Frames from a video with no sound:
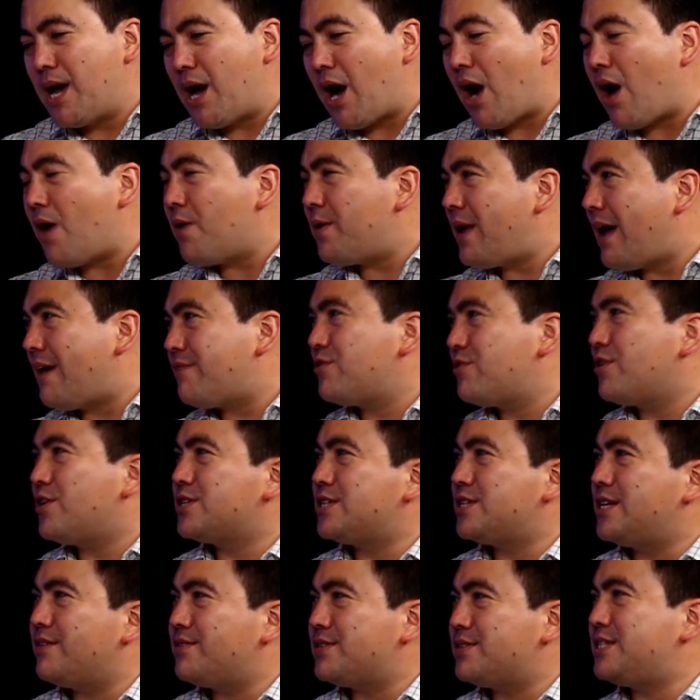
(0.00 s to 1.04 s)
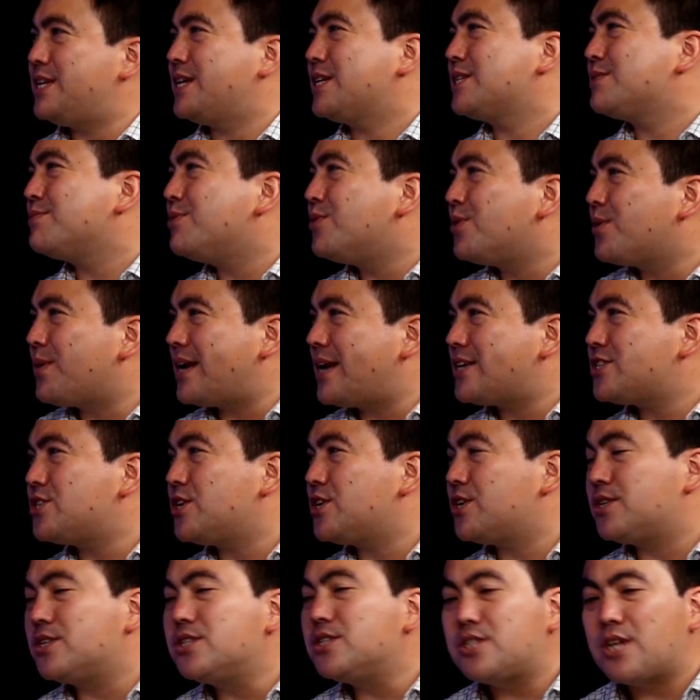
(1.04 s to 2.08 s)
I would have to ask another 6 more
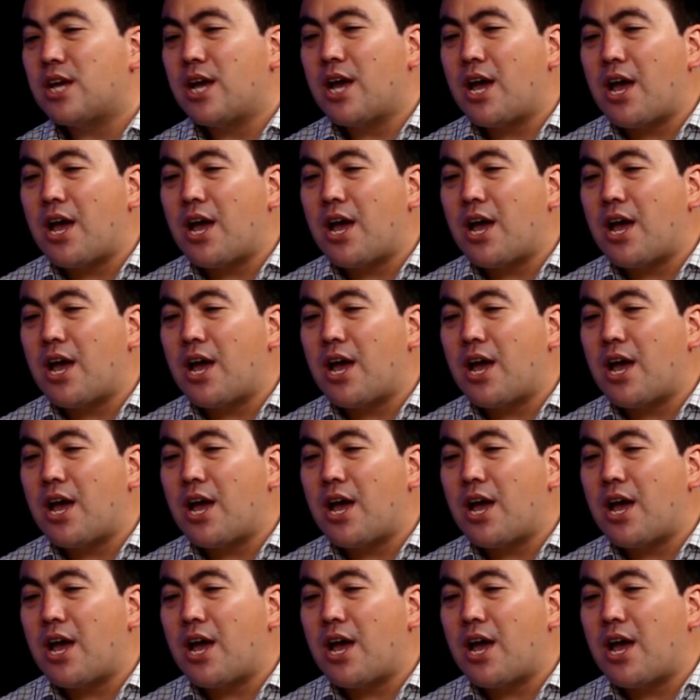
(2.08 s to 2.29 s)
questions.